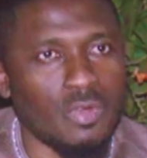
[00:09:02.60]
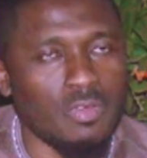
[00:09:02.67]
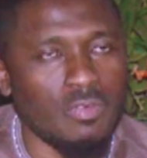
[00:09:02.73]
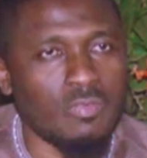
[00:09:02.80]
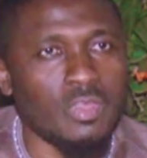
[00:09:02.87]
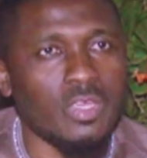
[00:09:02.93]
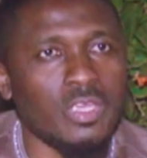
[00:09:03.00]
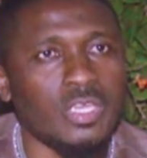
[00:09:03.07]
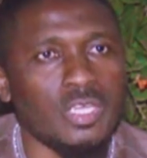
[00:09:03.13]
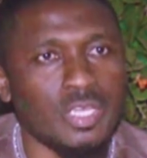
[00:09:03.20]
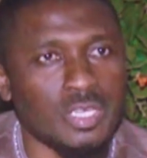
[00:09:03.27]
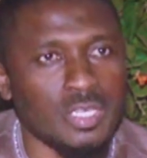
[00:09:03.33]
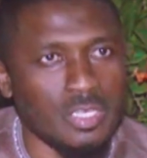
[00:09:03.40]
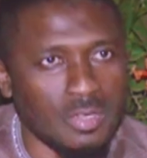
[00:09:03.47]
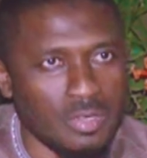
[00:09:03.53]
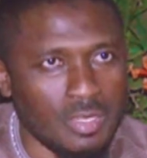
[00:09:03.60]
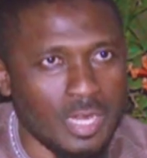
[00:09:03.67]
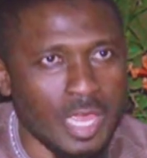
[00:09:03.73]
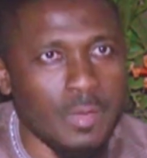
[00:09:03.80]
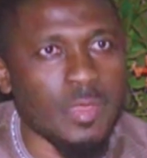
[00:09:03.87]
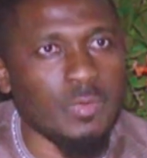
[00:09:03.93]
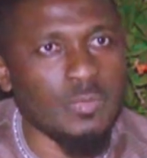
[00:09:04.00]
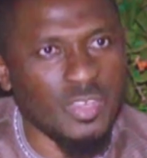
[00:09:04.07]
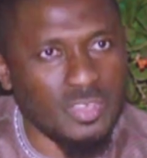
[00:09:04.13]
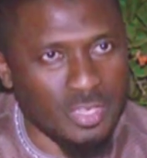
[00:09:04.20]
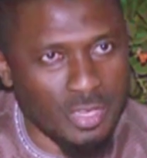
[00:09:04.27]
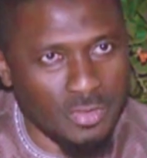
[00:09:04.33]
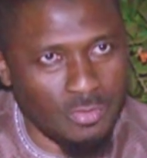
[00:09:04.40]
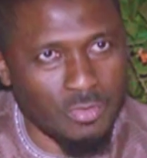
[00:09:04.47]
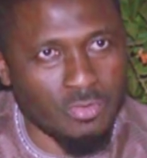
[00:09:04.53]
of the, you know, climate
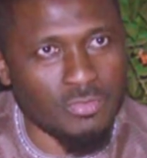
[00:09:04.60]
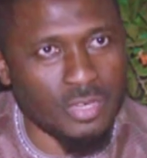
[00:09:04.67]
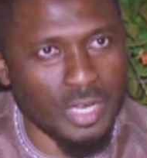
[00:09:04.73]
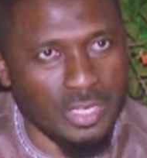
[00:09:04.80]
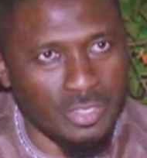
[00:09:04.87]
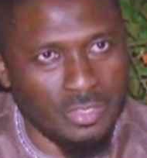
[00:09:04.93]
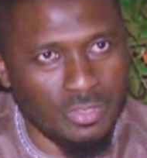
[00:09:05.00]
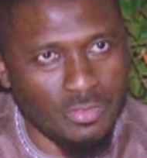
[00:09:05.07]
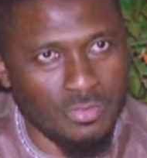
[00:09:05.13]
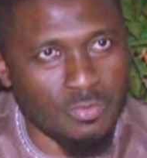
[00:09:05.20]
mitigation strategies.